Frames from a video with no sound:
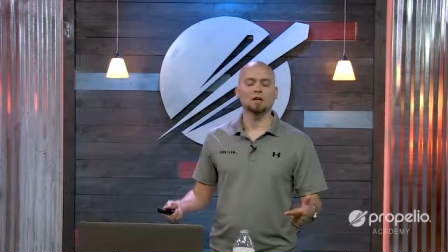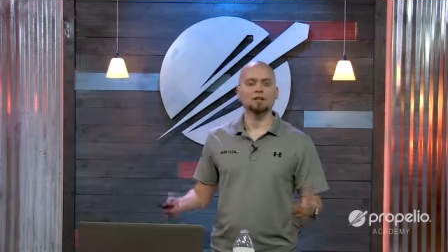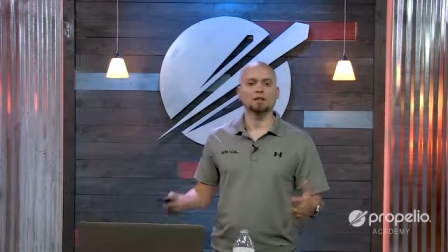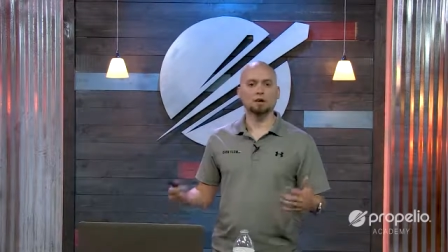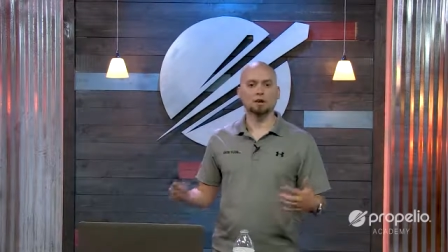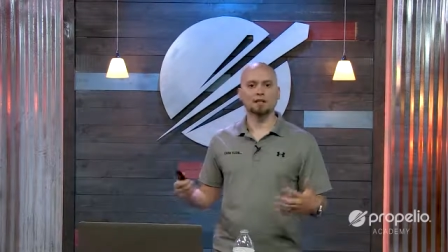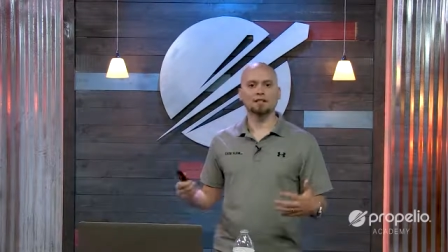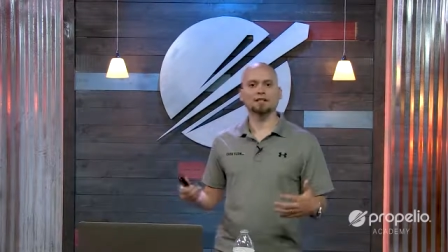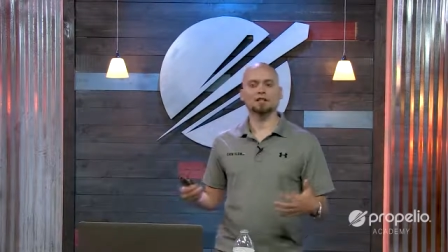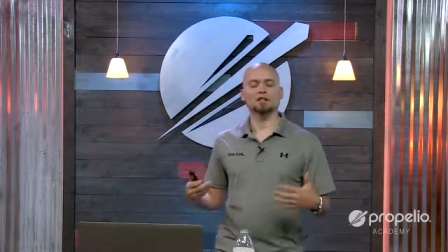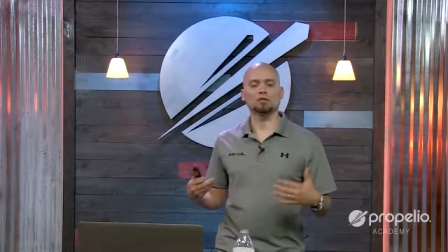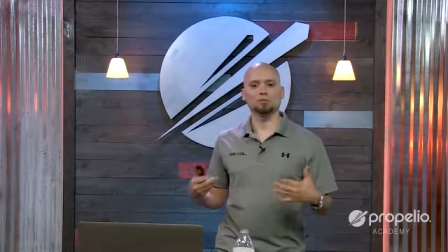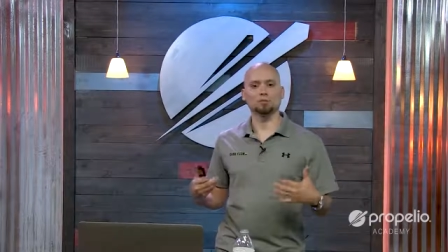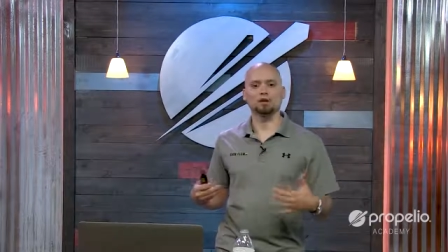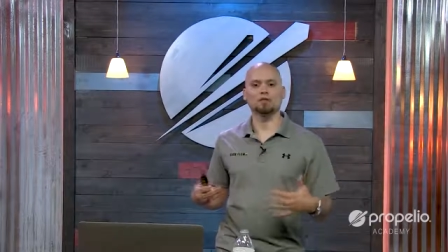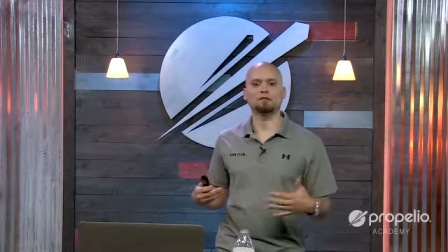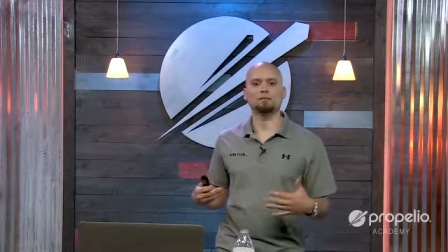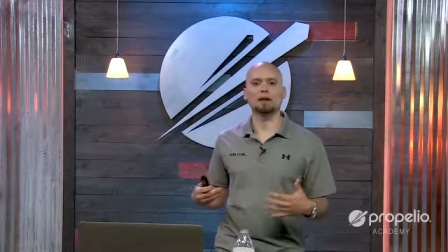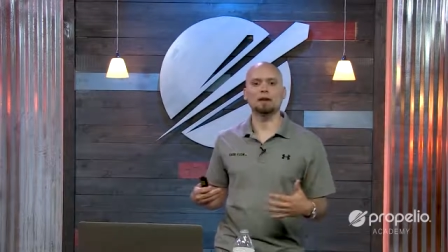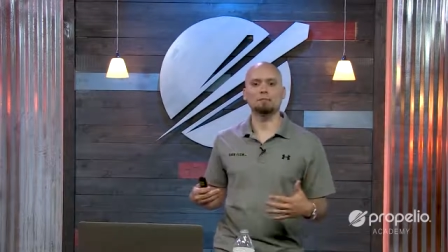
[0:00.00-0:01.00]
For instance,
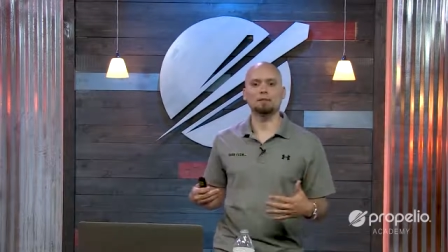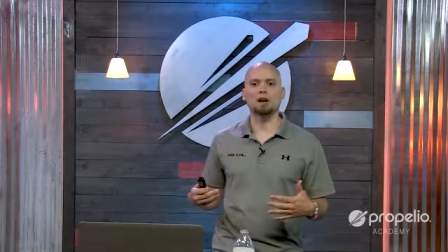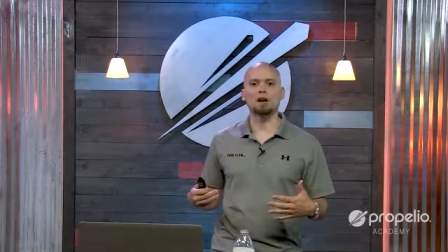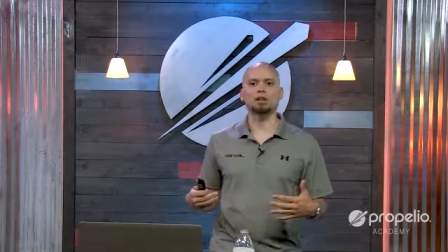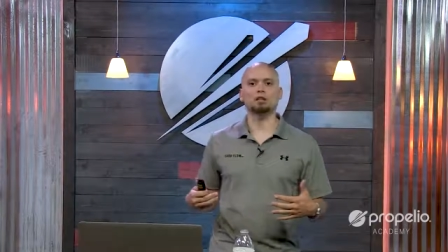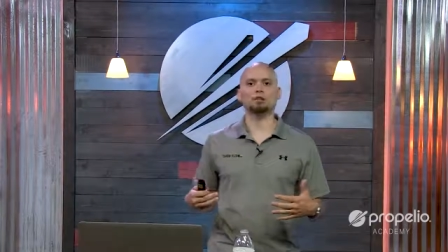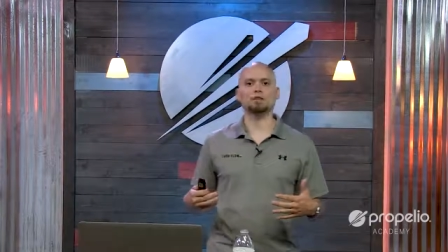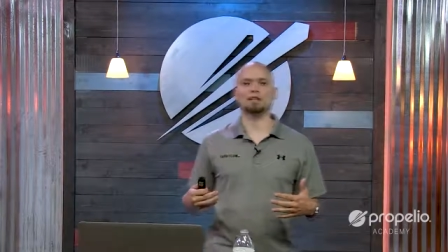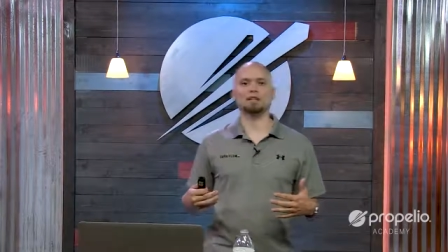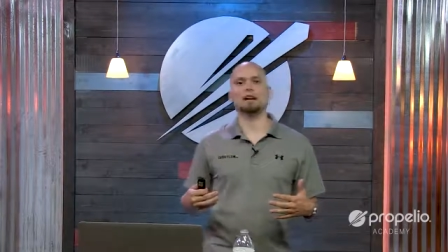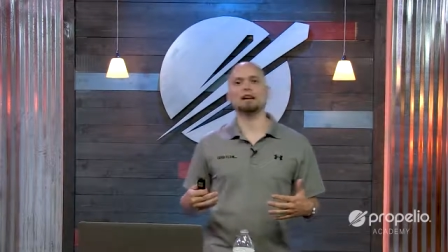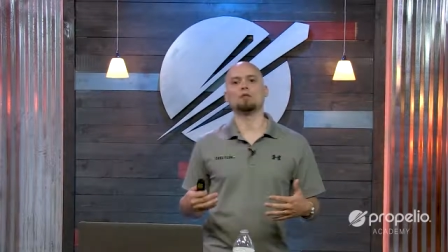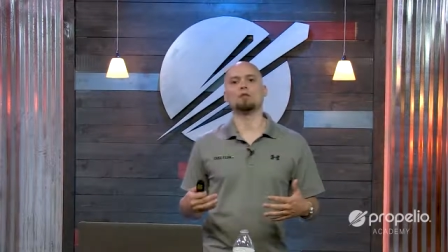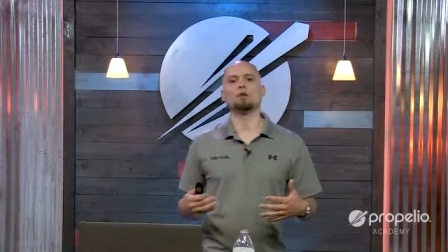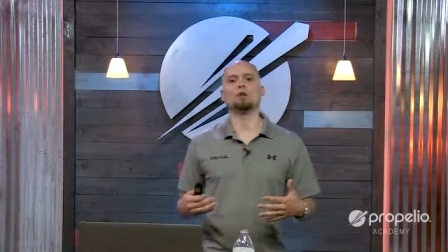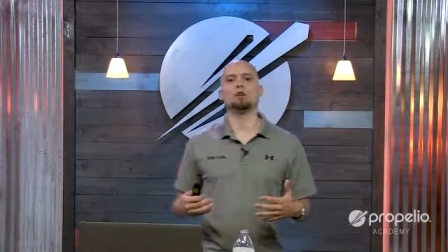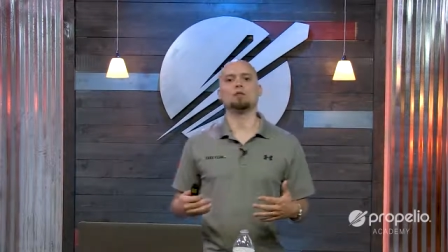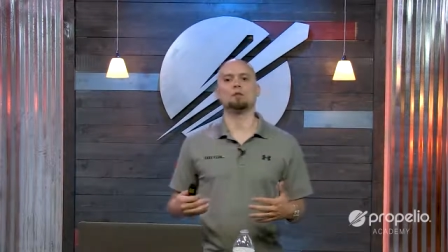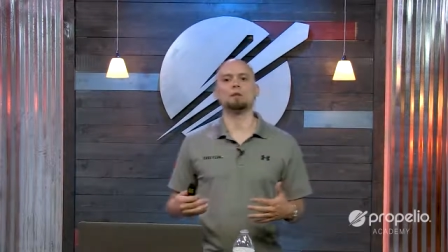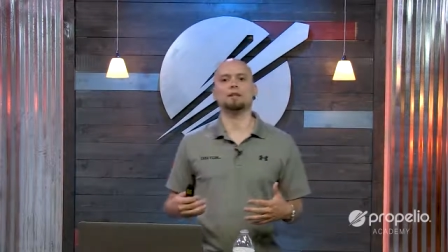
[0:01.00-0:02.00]
one of my models that I
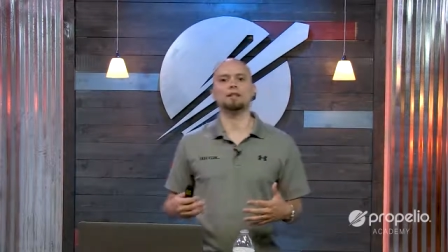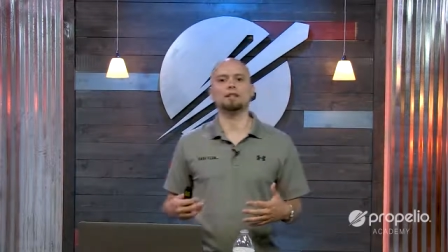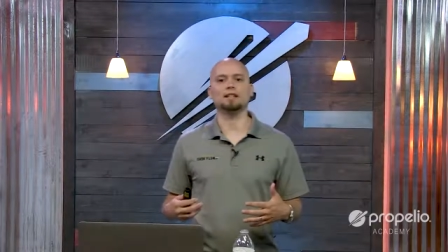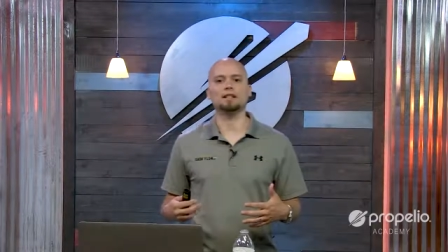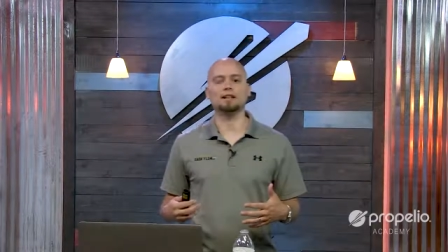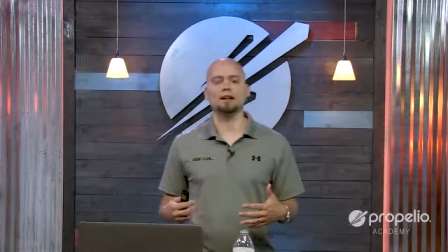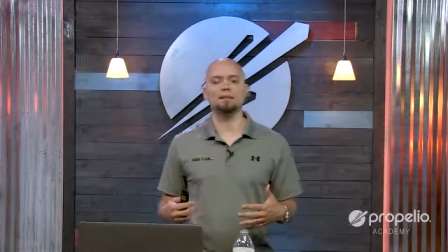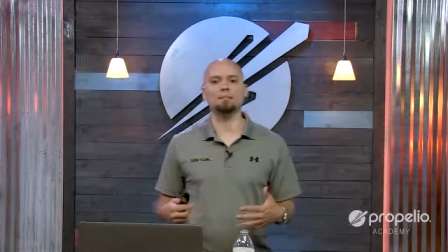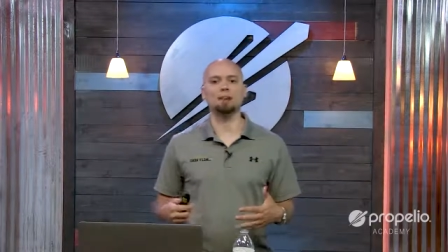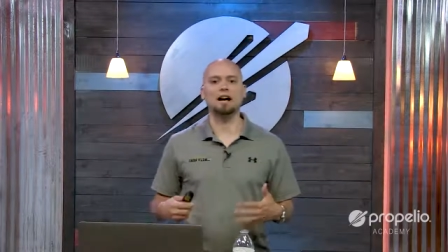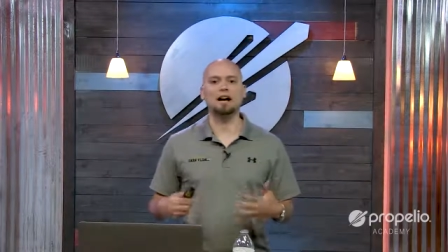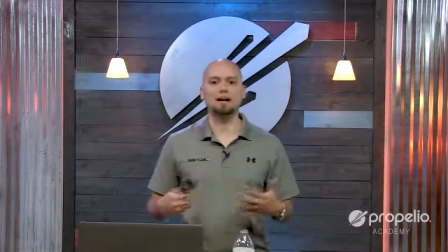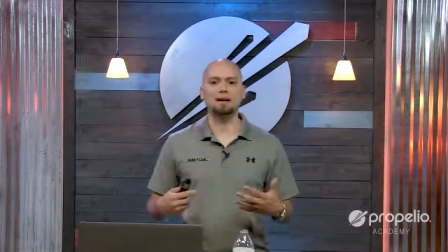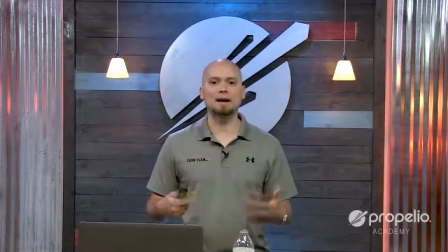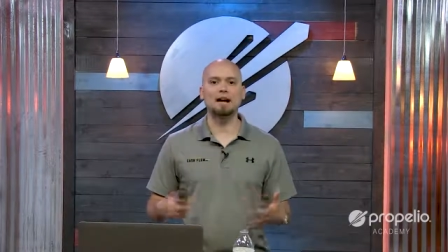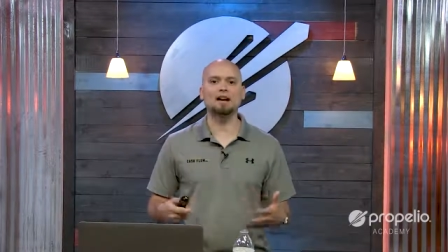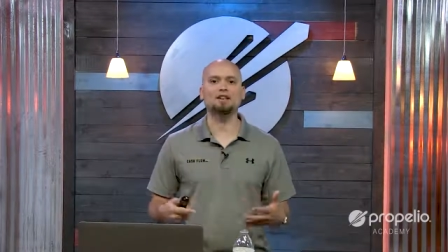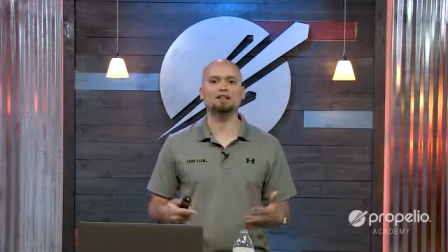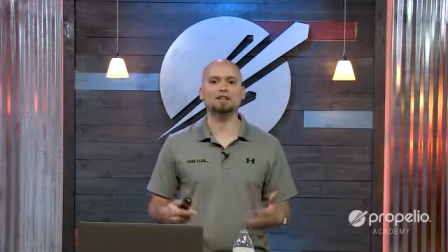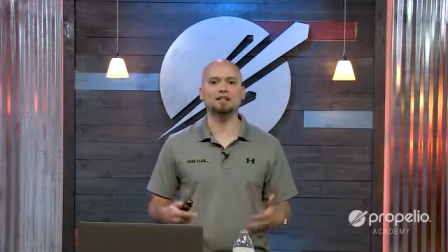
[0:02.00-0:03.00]
work with is I buy
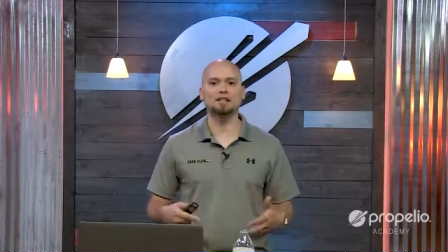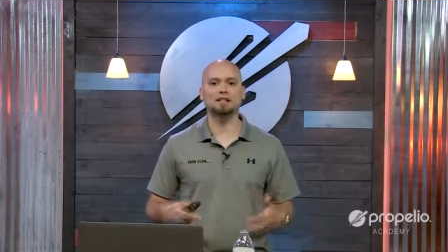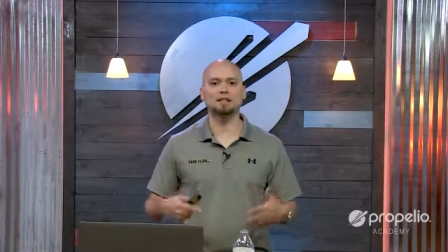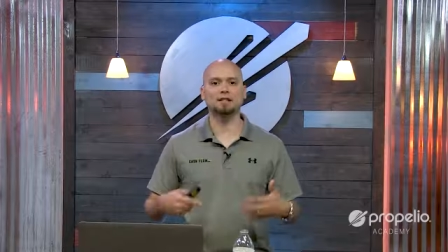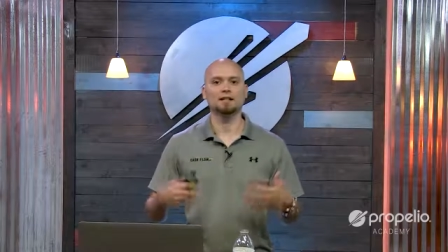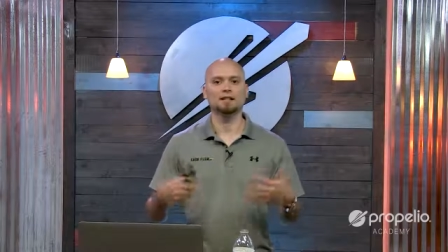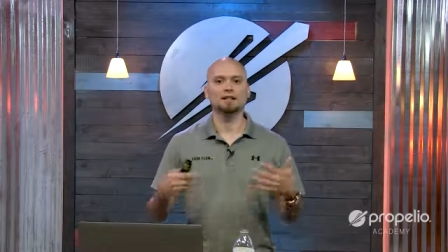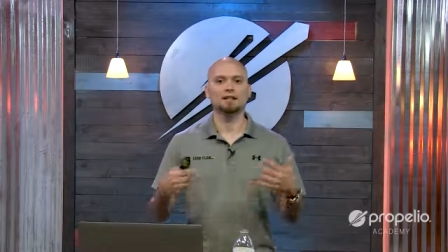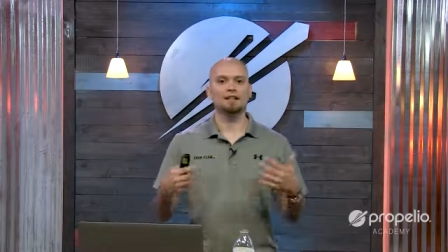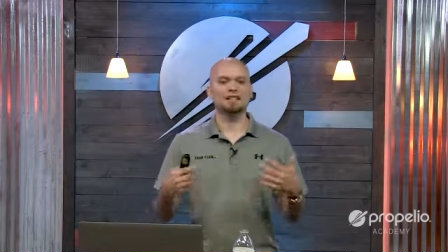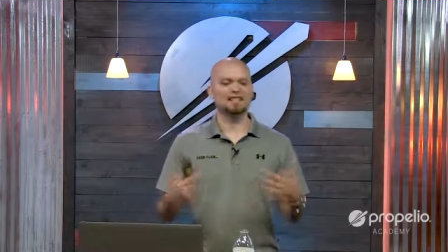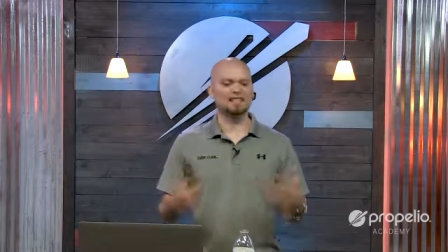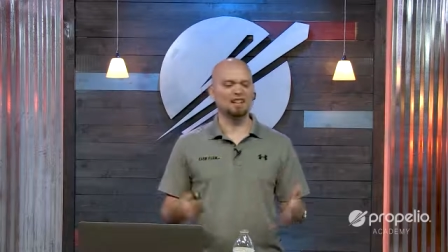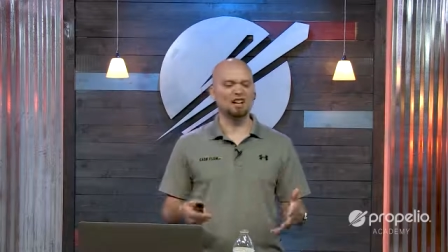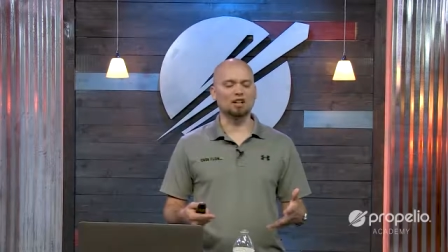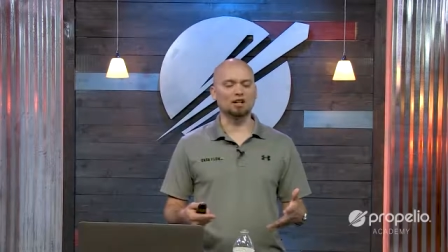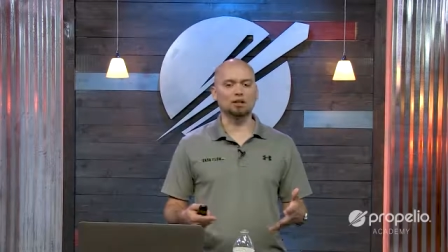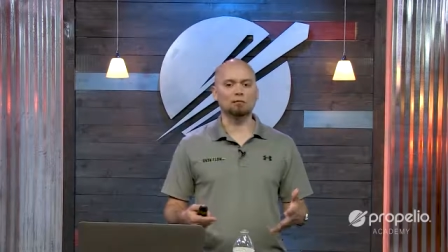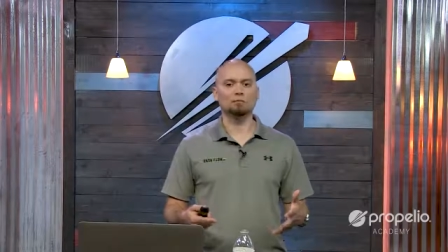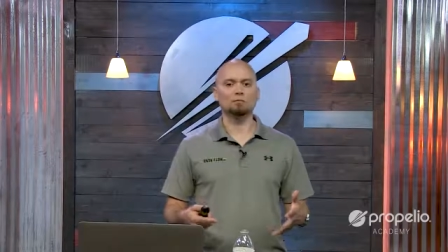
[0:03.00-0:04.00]
houses,
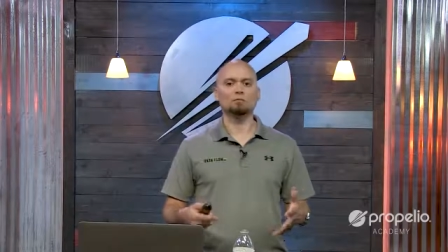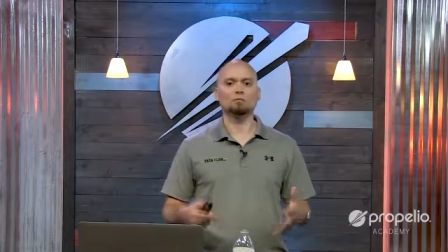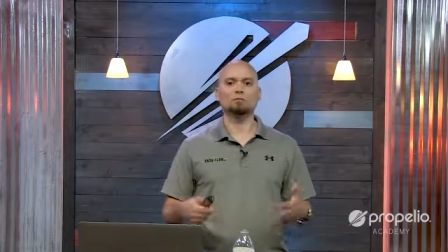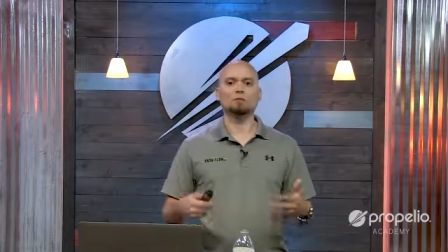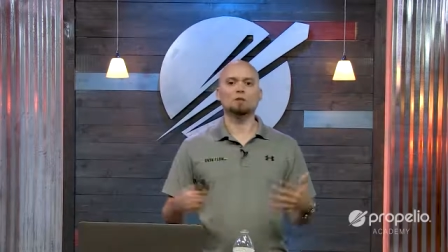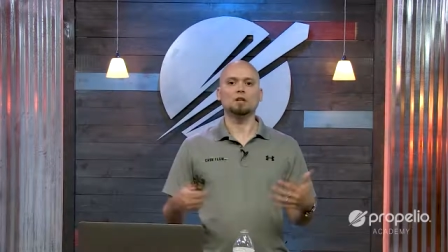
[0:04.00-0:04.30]
sell them,